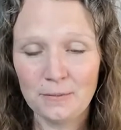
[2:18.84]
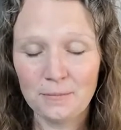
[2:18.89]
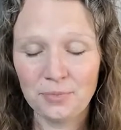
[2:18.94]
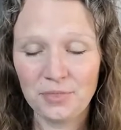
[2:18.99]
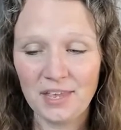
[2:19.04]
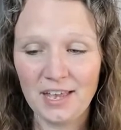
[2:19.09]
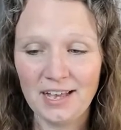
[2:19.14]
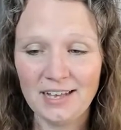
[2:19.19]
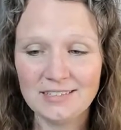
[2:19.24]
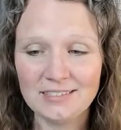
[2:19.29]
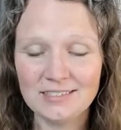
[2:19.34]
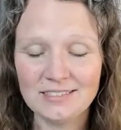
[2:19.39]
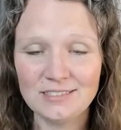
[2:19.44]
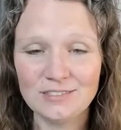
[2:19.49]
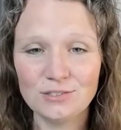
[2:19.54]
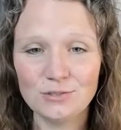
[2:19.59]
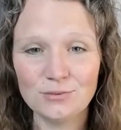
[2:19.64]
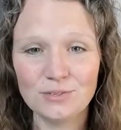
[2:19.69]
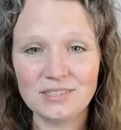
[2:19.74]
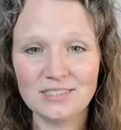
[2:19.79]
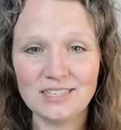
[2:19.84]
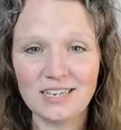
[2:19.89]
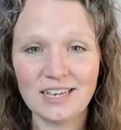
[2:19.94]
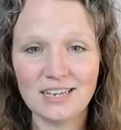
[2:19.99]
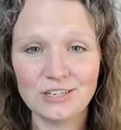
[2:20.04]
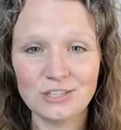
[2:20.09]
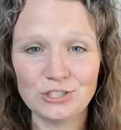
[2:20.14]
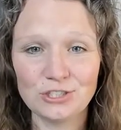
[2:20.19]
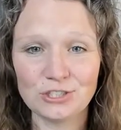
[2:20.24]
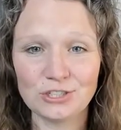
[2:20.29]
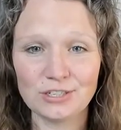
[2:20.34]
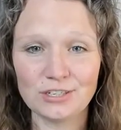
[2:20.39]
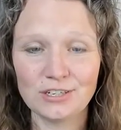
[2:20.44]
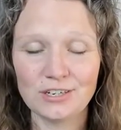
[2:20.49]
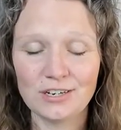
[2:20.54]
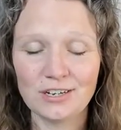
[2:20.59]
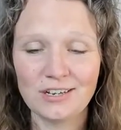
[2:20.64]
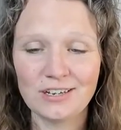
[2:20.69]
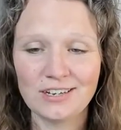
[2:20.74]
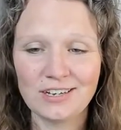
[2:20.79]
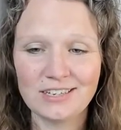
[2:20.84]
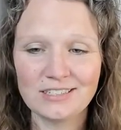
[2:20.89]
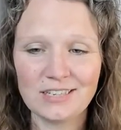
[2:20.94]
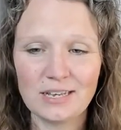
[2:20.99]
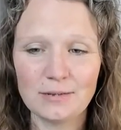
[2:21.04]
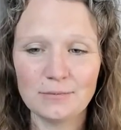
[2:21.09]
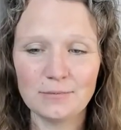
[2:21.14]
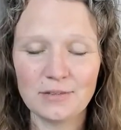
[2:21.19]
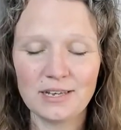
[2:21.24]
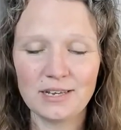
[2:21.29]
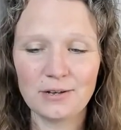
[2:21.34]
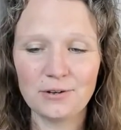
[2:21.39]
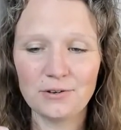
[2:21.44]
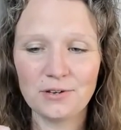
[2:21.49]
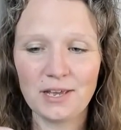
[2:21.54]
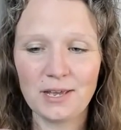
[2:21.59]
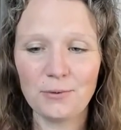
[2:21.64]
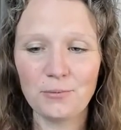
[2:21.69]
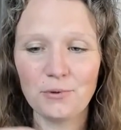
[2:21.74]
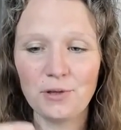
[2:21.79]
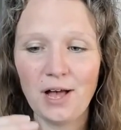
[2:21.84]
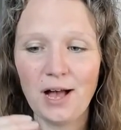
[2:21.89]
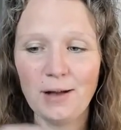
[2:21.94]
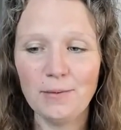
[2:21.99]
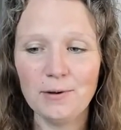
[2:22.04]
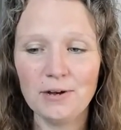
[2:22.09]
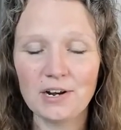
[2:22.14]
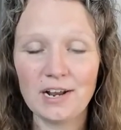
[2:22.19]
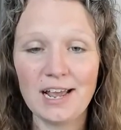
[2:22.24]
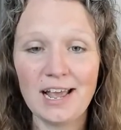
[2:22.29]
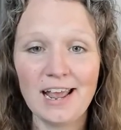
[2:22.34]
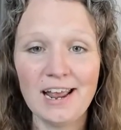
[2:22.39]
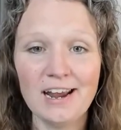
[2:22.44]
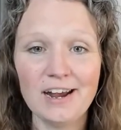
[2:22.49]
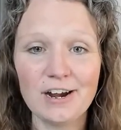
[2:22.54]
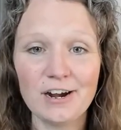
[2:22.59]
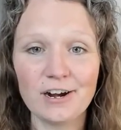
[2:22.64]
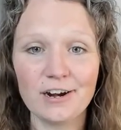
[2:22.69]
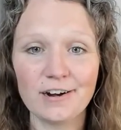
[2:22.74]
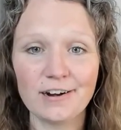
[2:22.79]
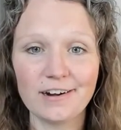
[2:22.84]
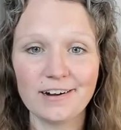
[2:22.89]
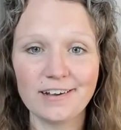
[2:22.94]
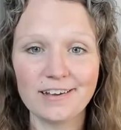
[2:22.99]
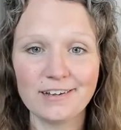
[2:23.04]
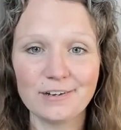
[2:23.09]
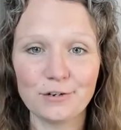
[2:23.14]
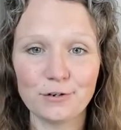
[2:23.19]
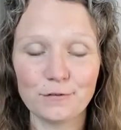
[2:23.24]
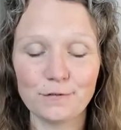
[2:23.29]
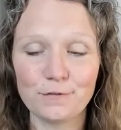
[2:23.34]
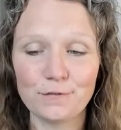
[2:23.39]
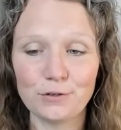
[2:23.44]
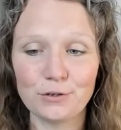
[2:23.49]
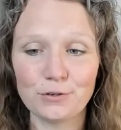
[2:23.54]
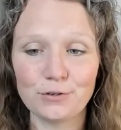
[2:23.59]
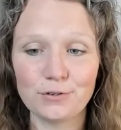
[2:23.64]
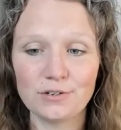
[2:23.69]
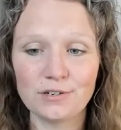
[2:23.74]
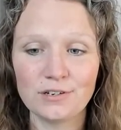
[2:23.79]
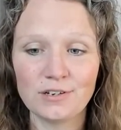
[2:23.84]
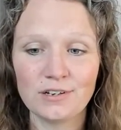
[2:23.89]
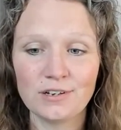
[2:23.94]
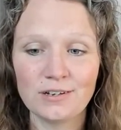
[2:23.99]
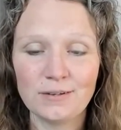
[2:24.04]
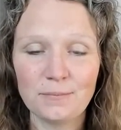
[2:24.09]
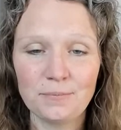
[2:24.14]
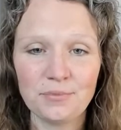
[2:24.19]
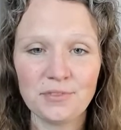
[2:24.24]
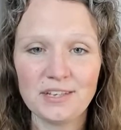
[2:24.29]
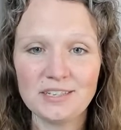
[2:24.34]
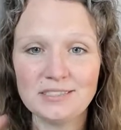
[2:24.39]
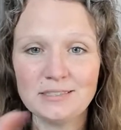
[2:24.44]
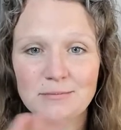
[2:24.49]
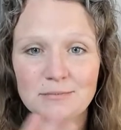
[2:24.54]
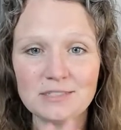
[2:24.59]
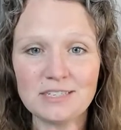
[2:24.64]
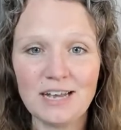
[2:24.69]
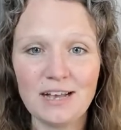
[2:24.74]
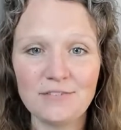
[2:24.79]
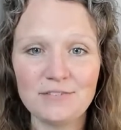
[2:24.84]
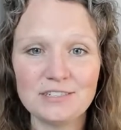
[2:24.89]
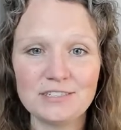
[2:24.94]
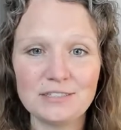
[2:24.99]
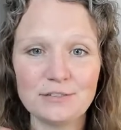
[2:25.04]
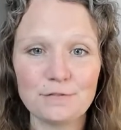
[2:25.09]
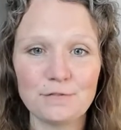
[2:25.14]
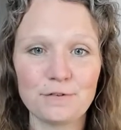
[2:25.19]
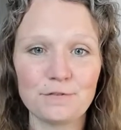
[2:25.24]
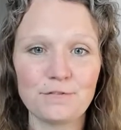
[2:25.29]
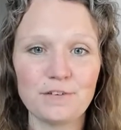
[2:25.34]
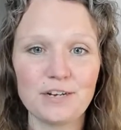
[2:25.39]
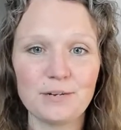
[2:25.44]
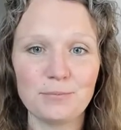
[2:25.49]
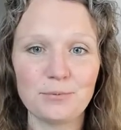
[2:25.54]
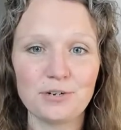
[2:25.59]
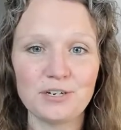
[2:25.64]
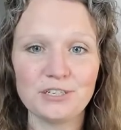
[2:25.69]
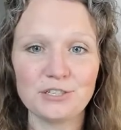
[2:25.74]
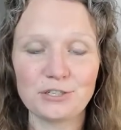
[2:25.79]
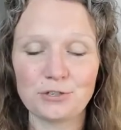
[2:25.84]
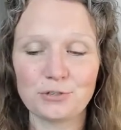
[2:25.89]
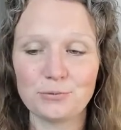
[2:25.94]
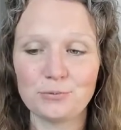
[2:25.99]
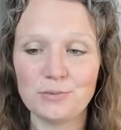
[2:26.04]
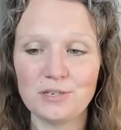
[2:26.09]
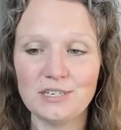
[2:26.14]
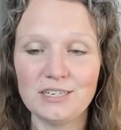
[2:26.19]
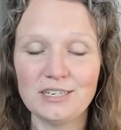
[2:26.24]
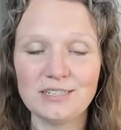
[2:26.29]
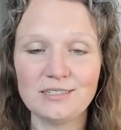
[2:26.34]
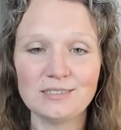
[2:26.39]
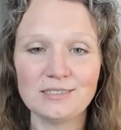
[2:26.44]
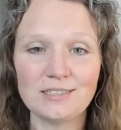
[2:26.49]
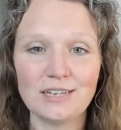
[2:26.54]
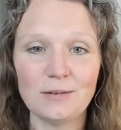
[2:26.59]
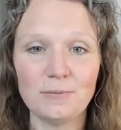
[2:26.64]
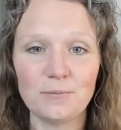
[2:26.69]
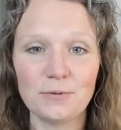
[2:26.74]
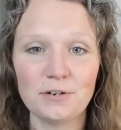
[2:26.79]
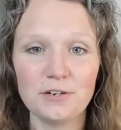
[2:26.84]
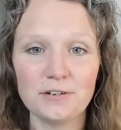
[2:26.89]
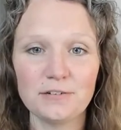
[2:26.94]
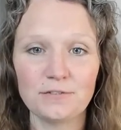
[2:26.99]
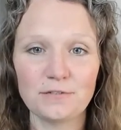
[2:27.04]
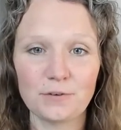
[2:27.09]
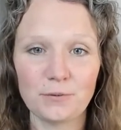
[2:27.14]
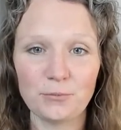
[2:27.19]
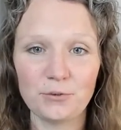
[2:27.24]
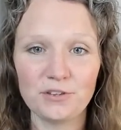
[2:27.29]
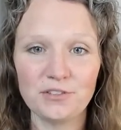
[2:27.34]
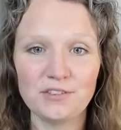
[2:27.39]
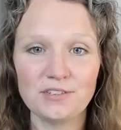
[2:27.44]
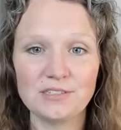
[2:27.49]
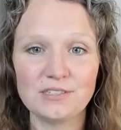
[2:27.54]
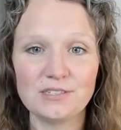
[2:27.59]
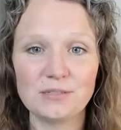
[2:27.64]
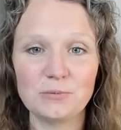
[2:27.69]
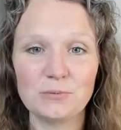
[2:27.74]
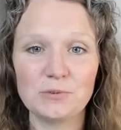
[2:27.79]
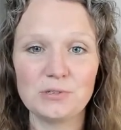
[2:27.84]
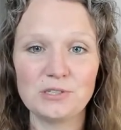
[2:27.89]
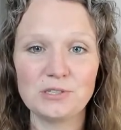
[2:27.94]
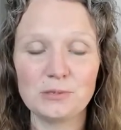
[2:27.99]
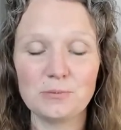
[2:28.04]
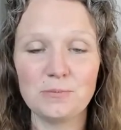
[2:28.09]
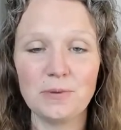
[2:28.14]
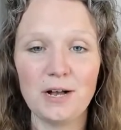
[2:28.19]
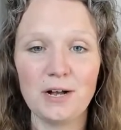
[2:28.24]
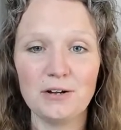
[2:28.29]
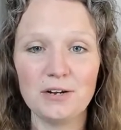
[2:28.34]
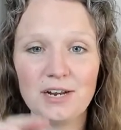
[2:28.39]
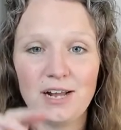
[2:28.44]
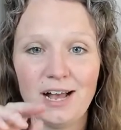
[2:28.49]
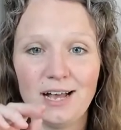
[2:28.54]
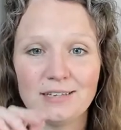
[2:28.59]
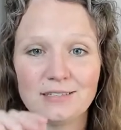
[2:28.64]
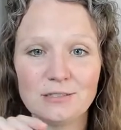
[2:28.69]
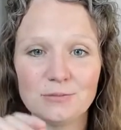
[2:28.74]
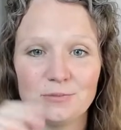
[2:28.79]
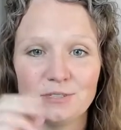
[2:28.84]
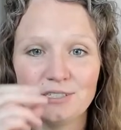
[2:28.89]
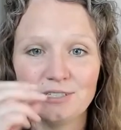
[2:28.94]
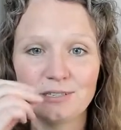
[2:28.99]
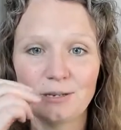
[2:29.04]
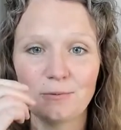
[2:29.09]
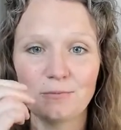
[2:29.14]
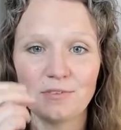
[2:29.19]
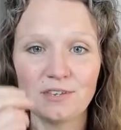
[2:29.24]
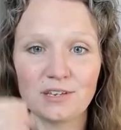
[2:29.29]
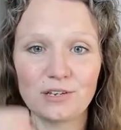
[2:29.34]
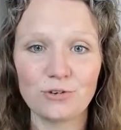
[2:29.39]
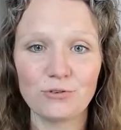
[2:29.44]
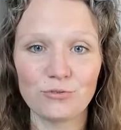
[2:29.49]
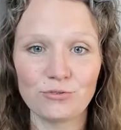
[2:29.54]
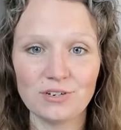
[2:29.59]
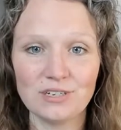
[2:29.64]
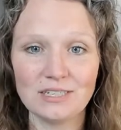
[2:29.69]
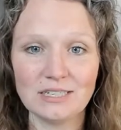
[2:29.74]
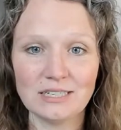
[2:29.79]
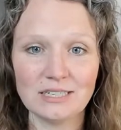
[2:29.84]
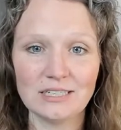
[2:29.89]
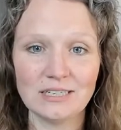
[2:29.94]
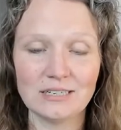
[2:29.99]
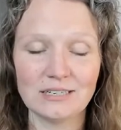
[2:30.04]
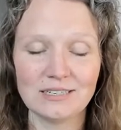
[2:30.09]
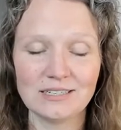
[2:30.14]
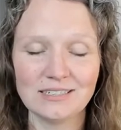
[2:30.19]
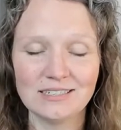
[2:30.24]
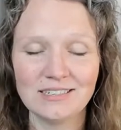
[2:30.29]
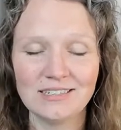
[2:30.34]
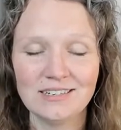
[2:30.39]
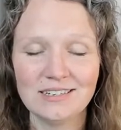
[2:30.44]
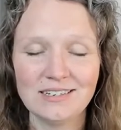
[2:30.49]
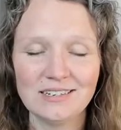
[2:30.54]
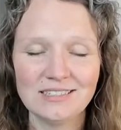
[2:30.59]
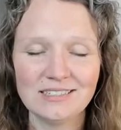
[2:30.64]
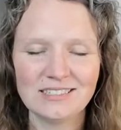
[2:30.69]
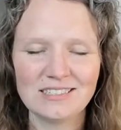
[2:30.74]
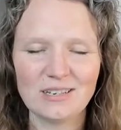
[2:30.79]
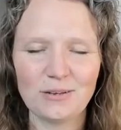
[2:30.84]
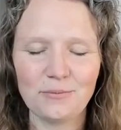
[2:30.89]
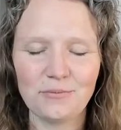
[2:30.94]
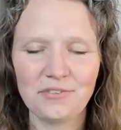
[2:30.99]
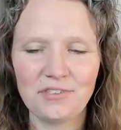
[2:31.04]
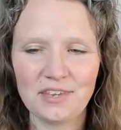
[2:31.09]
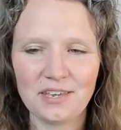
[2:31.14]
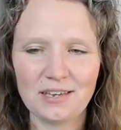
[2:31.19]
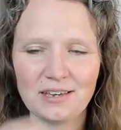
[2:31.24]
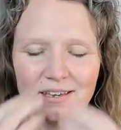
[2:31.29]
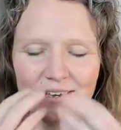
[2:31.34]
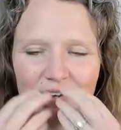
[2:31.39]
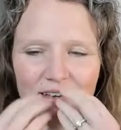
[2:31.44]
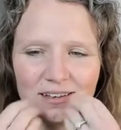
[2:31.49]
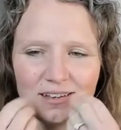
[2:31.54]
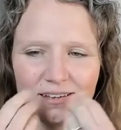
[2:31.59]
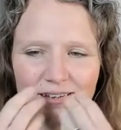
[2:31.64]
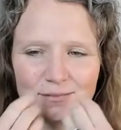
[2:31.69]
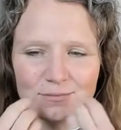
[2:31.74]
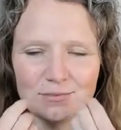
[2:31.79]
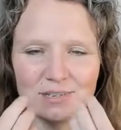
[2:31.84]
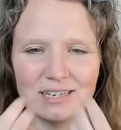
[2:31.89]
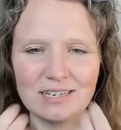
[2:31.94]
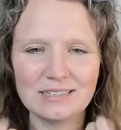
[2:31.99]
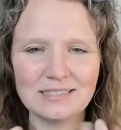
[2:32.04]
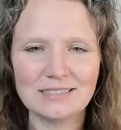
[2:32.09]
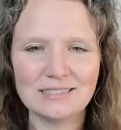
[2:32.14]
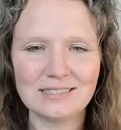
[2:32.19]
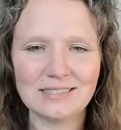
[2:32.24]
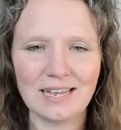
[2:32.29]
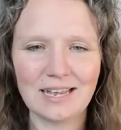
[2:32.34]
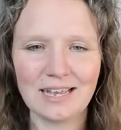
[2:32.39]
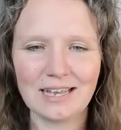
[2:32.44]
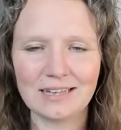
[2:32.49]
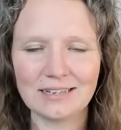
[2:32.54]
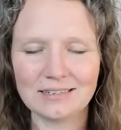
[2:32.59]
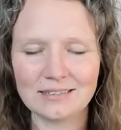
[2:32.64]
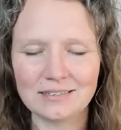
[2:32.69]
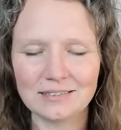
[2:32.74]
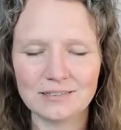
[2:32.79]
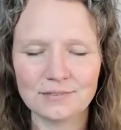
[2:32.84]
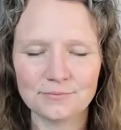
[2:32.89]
It has to do with texture. Because I'm like, okay, well, how about a hair in your food? That seems to have a different vibrational meaning separate from what this is about. It has to be something gritty. Something like sand.